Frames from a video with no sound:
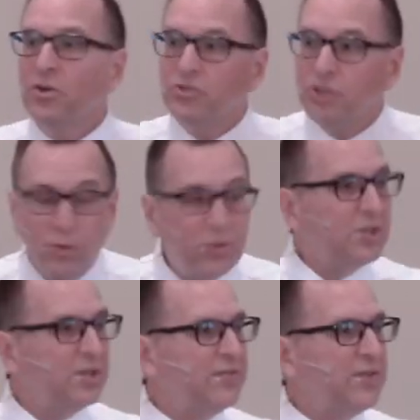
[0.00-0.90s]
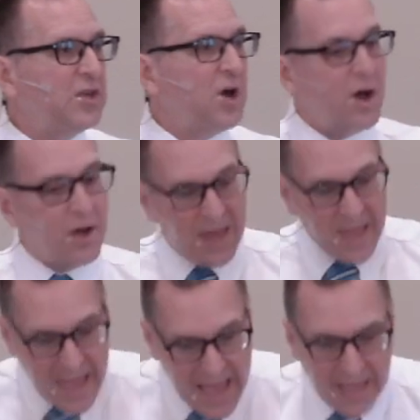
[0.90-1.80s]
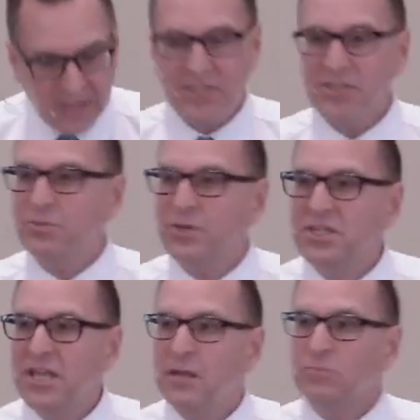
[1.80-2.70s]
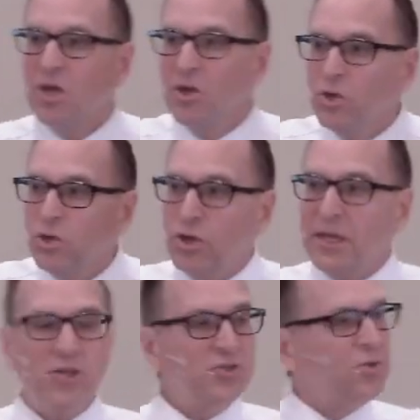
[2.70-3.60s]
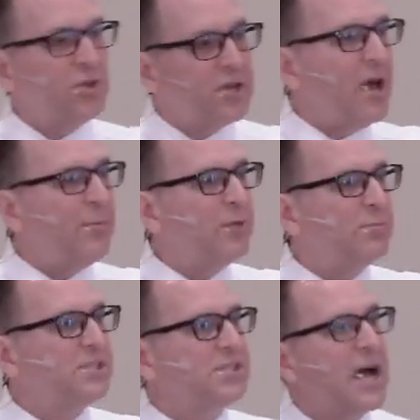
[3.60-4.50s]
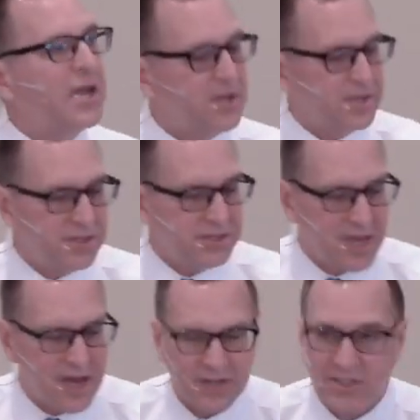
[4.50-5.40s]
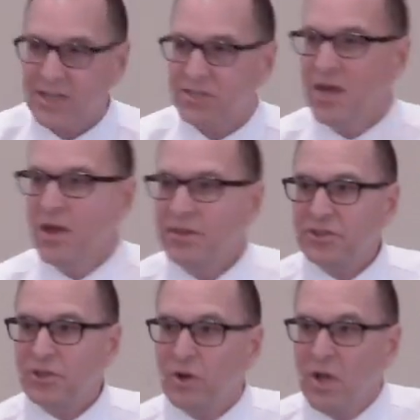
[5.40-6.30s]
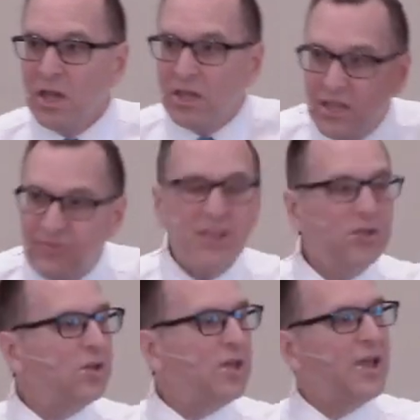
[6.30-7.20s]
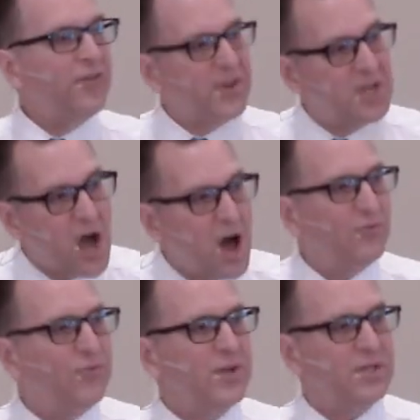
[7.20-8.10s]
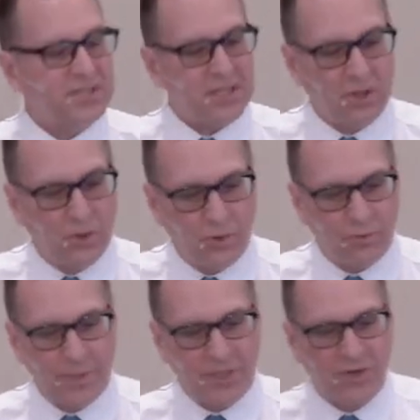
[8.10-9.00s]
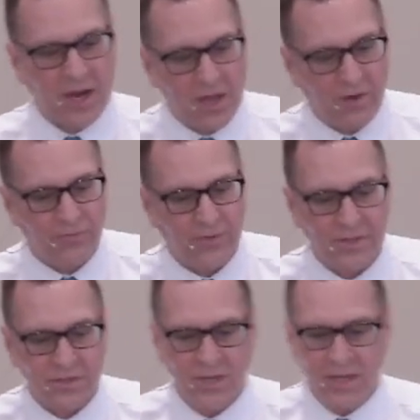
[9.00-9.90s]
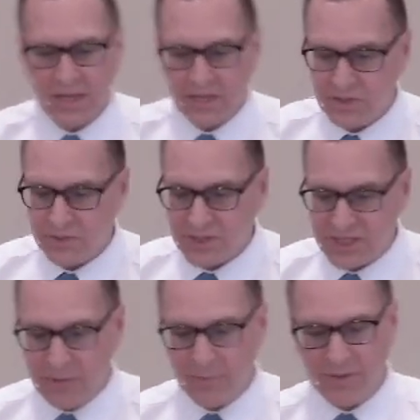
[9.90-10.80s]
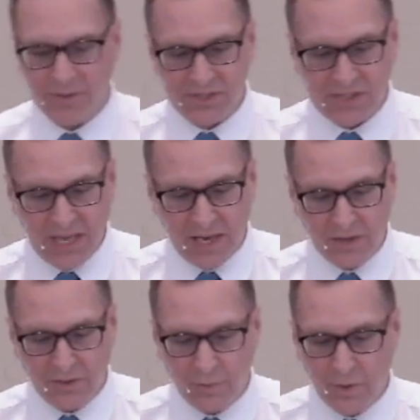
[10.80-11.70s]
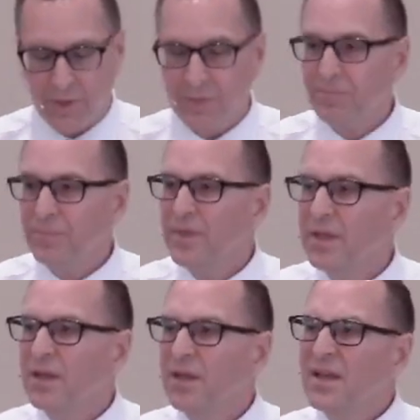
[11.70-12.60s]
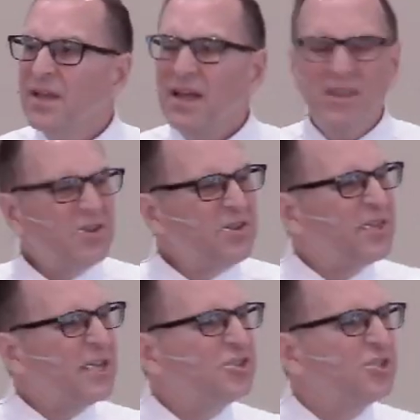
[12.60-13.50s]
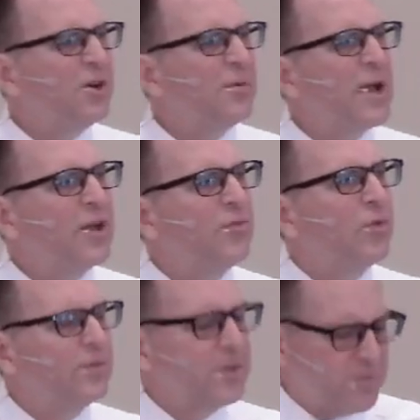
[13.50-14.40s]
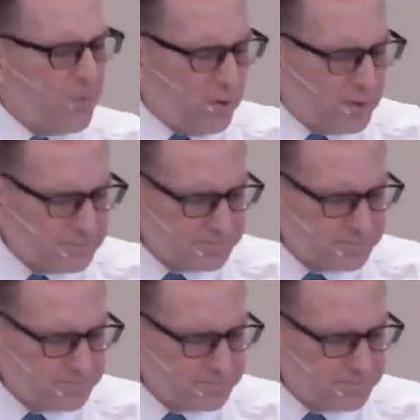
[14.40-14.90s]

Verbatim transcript: to the living God as his redeemed, looking to the coming Messiah in this context, that they're living their life in confidence that the Lord will be triumphant in his Redeemer and the seed of the woman. And then you think of Jeremiah 4, verse 4.